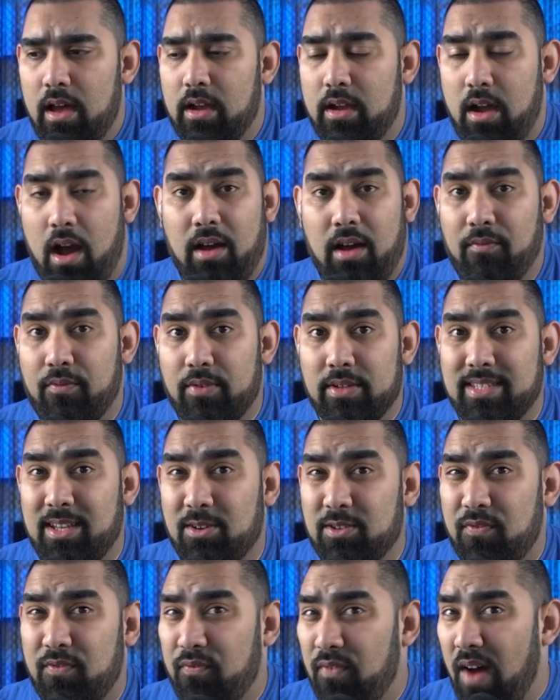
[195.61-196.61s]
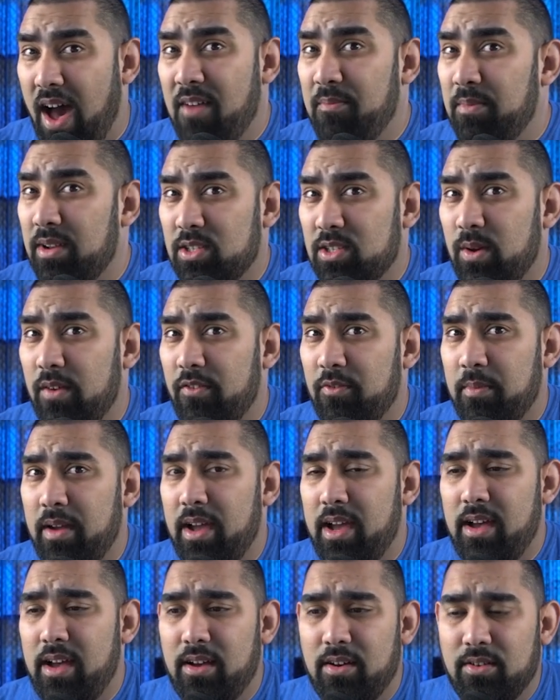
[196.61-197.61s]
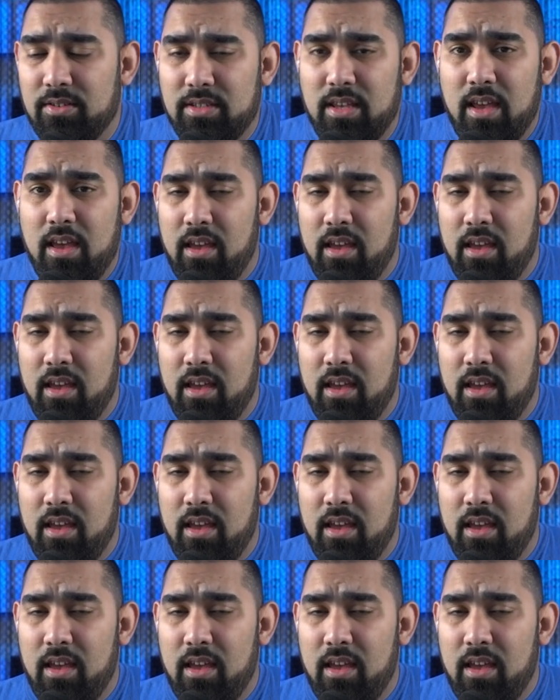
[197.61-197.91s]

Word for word: conference that was five minutes away from my house,